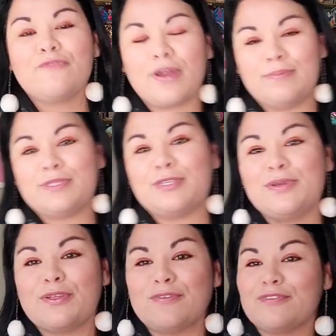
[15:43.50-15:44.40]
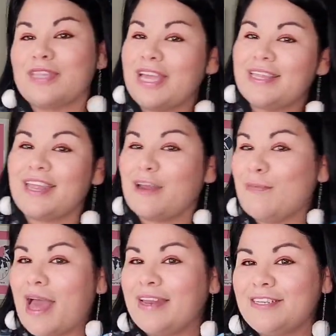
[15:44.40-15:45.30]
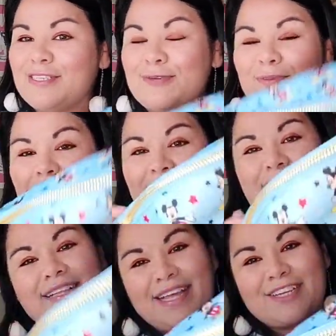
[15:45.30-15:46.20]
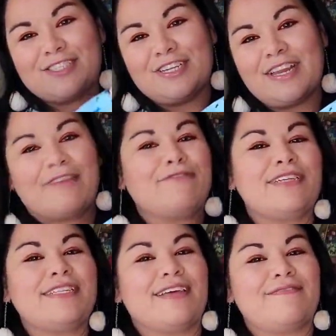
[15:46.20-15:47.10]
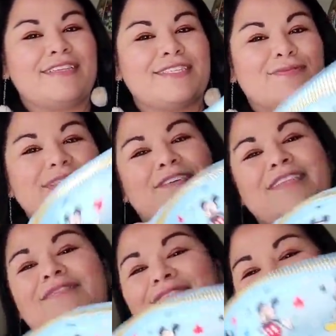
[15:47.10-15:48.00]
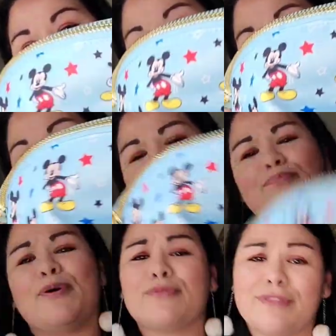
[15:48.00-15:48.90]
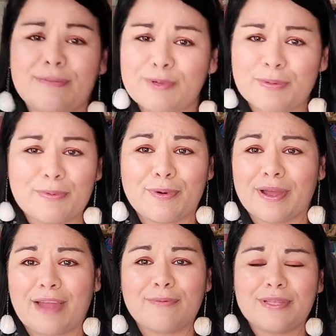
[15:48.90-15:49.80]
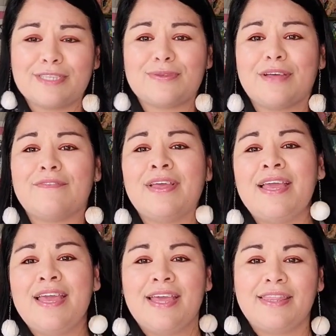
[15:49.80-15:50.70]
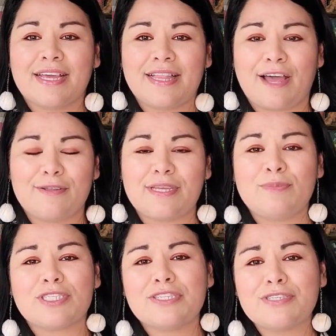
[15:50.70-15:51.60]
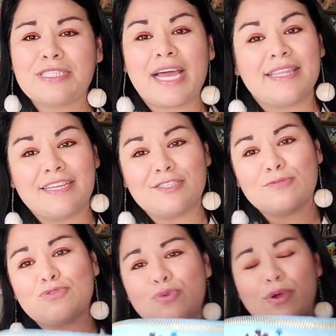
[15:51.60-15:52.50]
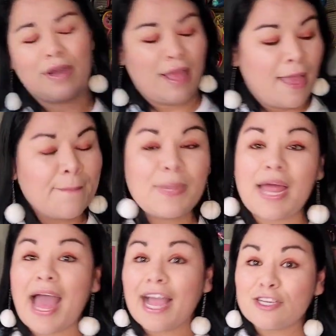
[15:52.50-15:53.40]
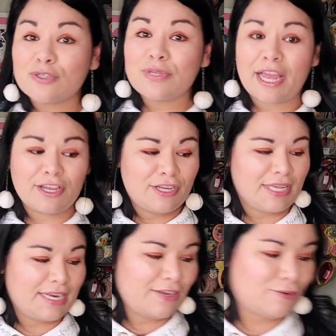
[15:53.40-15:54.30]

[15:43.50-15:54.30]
from Stoney Clover Lane that I'm adding to my collection. I really love this one though. This is really cute. I love both of them. Don't get me wrong. I really do love the clouds. I'm just a little sad that it's so short. But actually, I could get